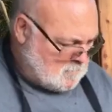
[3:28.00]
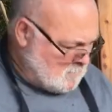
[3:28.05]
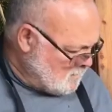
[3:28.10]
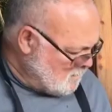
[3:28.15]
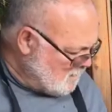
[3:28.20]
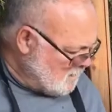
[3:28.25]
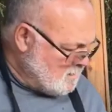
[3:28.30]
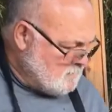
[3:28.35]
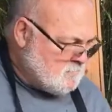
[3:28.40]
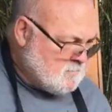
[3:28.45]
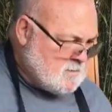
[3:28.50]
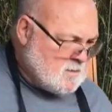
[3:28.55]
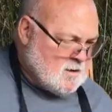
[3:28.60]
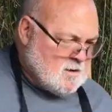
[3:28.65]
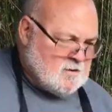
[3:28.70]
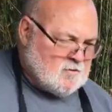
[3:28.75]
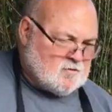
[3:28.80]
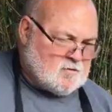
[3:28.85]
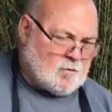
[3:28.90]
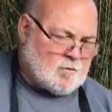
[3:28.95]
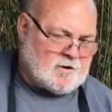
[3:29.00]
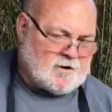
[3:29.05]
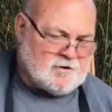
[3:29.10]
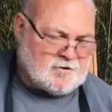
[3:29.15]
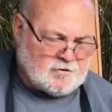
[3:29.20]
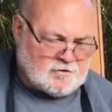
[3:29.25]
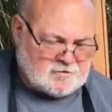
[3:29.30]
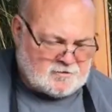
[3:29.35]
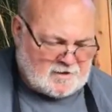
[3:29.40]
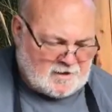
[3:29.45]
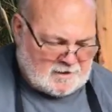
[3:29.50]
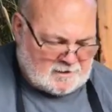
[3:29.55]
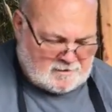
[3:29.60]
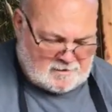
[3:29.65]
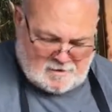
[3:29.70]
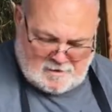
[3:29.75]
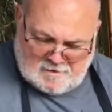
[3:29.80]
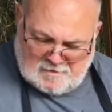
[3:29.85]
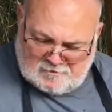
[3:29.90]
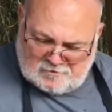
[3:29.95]
Okay, so what we're going to do is
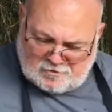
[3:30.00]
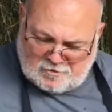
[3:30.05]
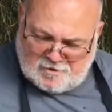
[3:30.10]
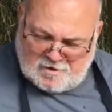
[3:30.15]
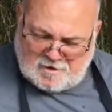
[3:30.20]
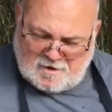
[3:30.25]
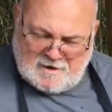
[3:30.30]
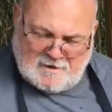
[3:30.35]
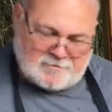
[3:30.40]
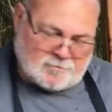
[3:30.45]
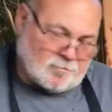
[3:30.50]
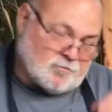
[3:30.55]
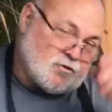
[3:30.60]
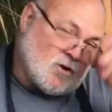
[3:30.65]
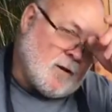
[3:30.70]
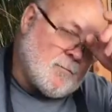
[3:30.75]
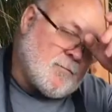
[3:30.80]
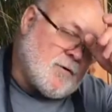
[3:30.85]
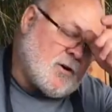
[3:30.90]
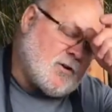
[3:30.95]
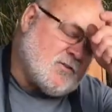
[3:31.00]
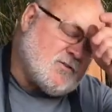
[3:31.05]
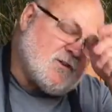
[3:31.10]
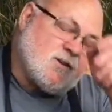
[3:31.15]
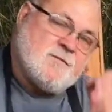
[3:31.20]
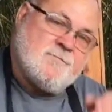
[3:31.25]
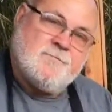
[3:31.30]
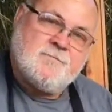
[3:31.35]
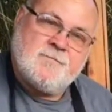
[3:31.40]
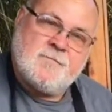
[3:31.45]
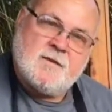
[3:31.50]
so here I have some chopped parsley.